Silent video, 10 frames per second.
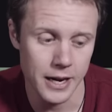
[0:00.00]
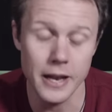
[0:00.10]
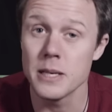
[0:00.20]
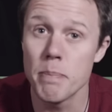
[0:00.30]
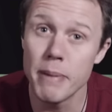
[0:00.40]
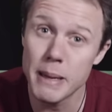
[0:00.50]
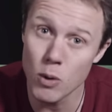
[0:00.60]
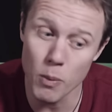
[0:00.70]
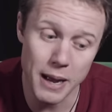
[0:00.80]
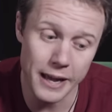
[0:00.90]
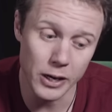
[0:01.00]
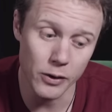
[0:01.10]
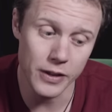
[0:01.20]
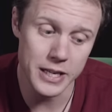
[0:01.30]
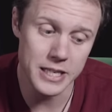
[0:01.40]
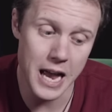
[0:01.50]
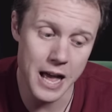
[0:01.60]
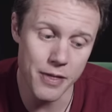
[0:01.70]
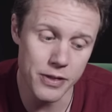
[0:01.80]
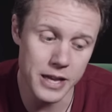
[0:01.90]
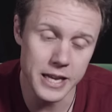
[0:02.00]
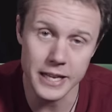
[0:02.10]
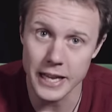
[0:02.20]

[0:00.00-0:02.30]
Now there's a bit more padding on this and the